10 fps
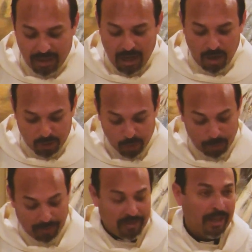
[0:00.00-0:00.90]
A
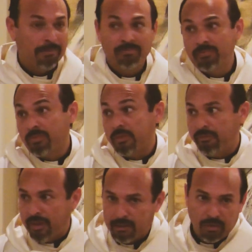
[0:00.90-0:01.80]
group of them, the
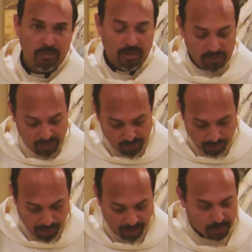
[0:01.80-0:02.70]
Pharisees,
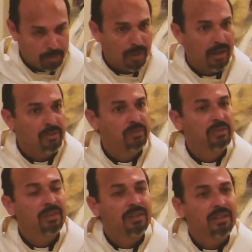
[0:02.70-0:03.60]
surprise, surprise,
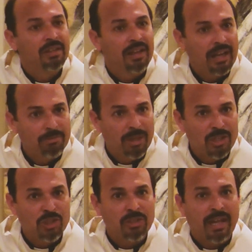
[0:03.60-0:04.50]
had
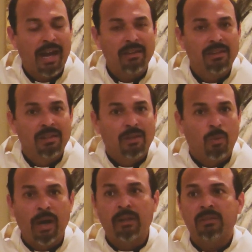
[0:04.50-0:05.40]
mentioned that,
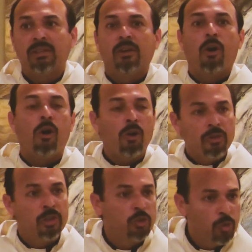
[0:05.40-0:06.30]
well, all
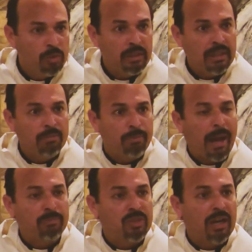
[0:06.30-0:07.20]
the newly
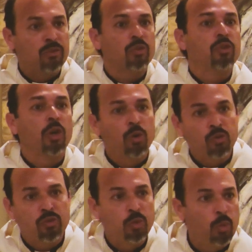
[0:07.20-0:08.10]
baptized or
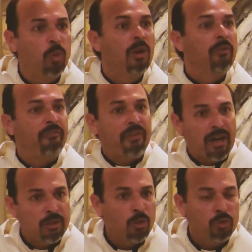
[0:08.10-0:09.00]
those who
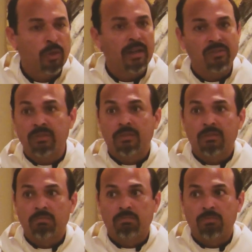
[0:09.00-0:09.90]
follow Christ,
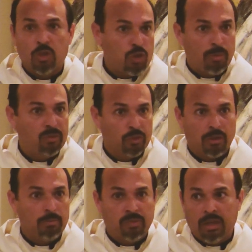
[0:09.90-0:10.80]
they should be
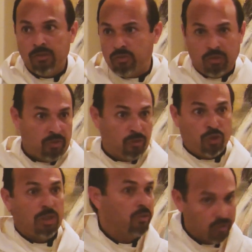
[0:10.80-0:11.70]
circumcised just as
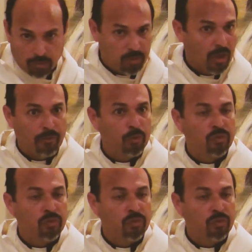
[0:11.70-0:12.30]
Jesus himself was